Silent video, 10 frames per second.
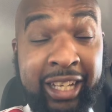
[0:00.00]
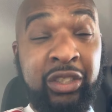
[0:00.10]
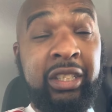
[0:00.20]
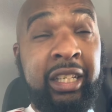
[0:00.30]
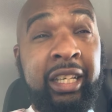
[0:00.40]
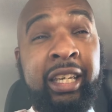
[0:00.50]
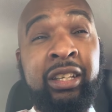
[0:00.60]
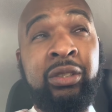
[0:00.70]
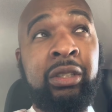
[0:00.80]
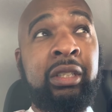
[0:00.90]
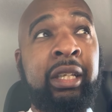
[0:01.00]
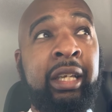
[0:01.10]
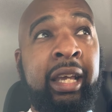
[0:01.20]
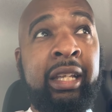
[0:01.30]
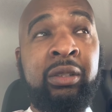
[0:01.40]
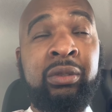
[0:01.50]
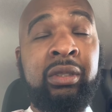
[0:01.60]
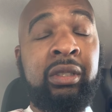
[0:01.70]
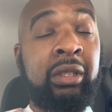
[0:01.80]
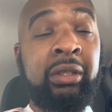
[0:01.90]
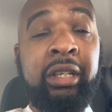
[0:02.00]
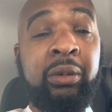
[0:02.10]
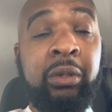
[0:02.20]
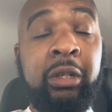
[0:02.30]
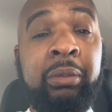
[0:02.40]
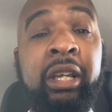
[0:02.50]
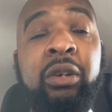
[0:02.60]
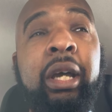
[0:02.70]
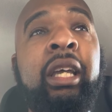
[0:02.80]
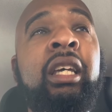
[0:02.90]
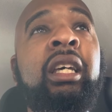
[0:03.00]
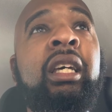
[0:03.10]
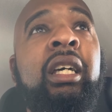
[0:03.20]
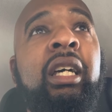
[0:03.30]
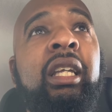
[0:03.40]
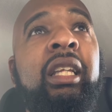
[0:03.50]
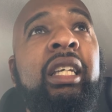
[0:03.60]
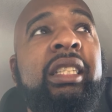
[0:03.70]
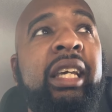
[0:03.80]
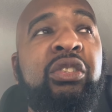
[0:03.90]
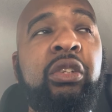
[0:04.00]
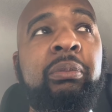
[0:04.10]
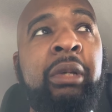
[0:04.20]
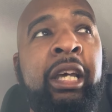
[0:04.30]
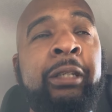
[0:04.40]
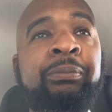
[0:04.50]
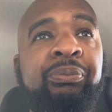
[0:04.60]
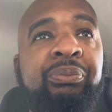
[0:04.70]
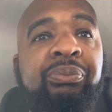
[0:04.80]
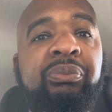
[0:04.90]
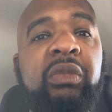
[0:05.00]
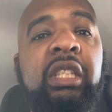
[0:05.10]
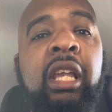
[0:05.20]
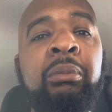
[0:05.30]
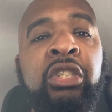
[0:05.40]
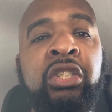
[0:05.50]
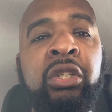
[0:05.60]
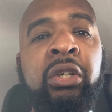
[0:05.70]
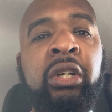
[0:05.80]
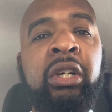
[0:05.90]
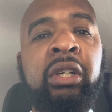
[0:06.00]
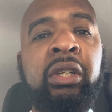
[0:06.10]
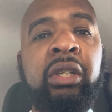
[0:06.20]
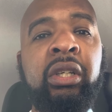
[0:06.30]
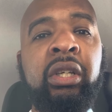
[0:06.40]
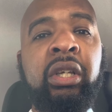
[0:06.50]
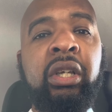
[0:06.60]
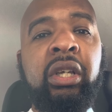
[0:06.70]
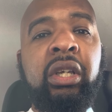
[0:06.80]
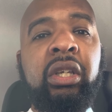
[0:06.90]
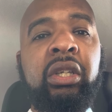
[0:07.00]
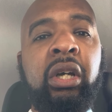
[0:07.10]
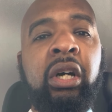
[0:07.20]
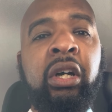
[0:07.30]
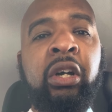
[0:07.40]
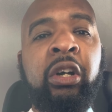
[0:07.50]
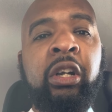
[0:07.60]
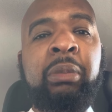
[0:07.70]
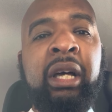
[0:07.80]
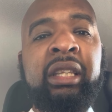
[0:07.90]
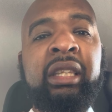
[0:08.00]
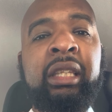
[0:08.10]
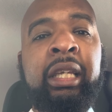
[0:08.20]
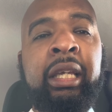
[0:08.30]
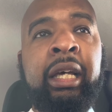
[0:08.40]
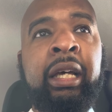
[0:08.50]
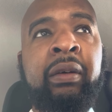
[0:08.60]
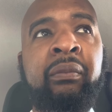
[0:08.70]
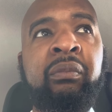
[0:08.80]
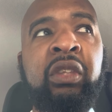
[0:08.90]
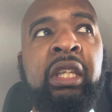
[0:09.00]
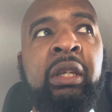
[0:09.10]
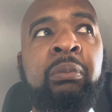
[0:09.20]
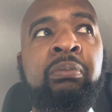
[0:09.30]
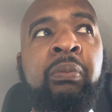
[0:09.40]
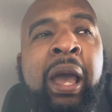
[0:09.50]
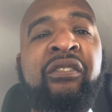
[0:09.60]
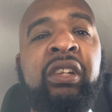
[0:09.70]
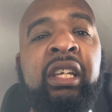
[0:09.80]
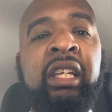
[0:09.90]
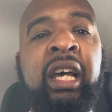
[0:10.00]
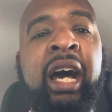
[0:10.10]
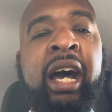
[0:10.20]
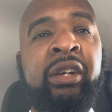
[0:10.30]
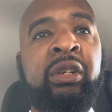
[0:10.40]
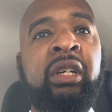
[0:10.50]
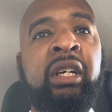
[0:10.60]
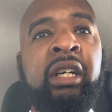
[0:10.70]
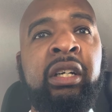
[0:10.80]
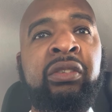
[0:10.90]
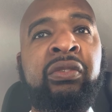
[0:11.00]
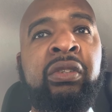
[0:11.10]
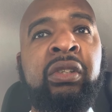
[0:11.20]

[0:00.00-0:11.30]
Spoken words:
you did. I can't talk today. I had a long day at work. But anyway, let's get to it, man. I'm sure y'all heard about the baffling hire of